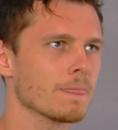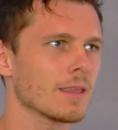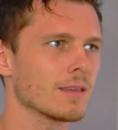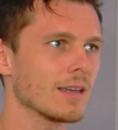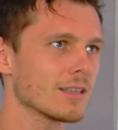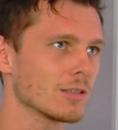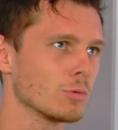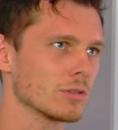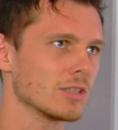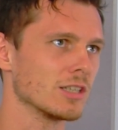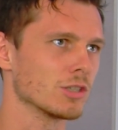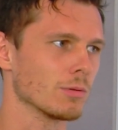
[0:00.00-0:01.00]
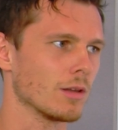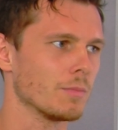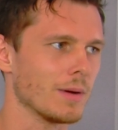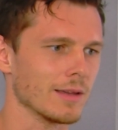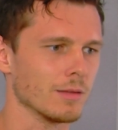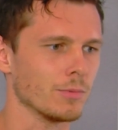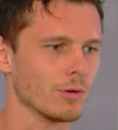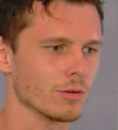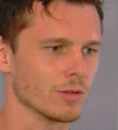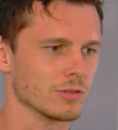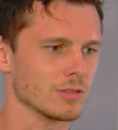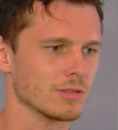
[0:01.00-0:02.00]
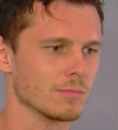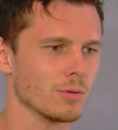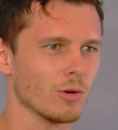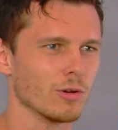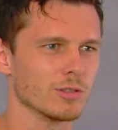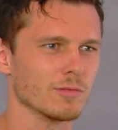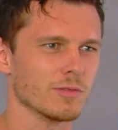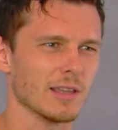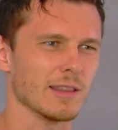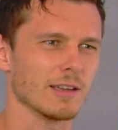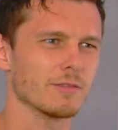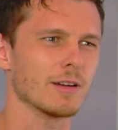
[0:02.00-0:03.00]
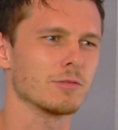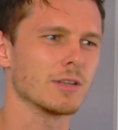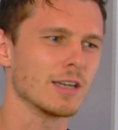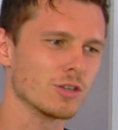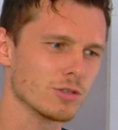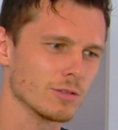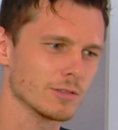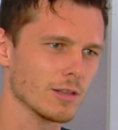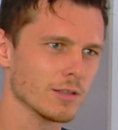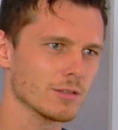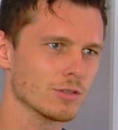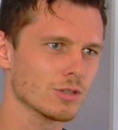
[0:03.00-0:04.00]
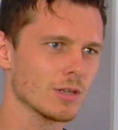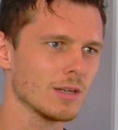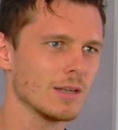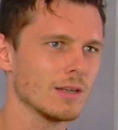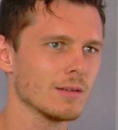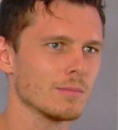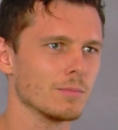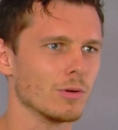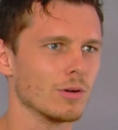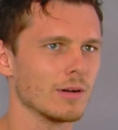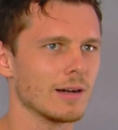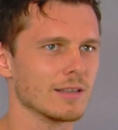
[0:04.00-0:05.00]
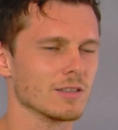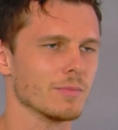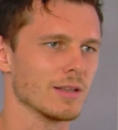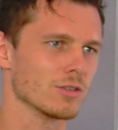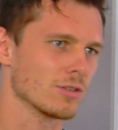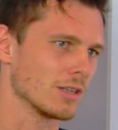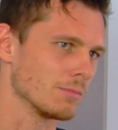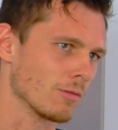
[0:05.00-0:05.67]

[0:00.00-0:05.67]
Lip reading: yes, I will teach you a lot by the book because it's important for that like foundational knowledge. But as I mentioned in my